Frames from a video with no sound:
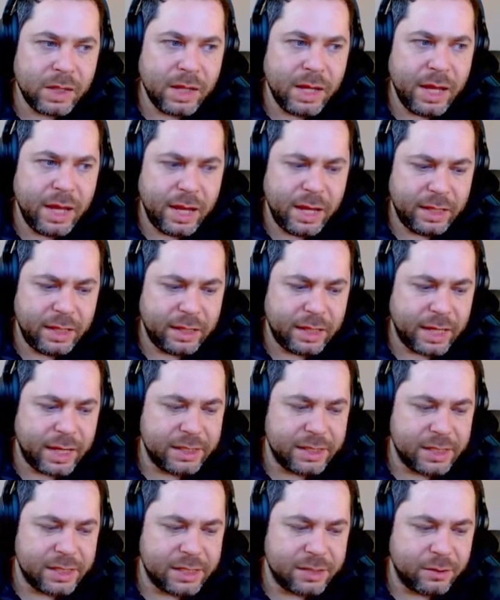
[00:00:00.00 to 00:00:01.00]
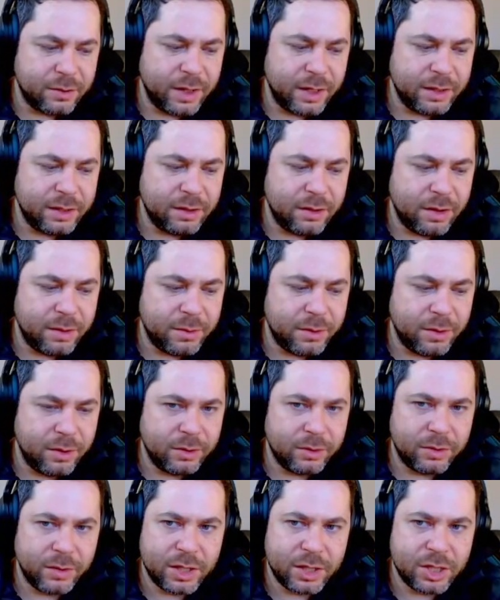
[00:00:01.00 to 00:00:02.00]
And like this. Right now I'm
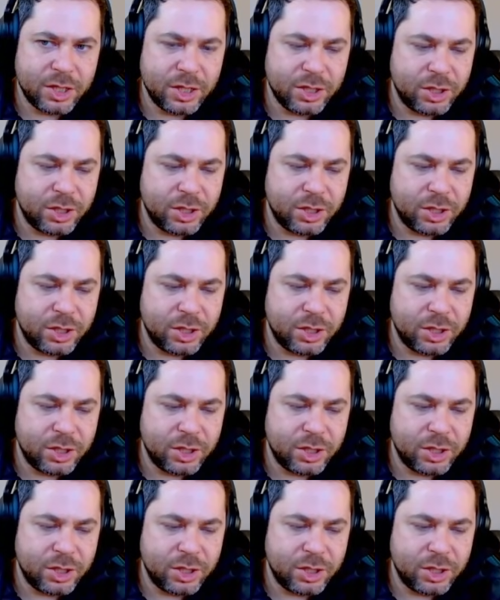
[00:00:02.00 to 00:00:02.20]
going to actually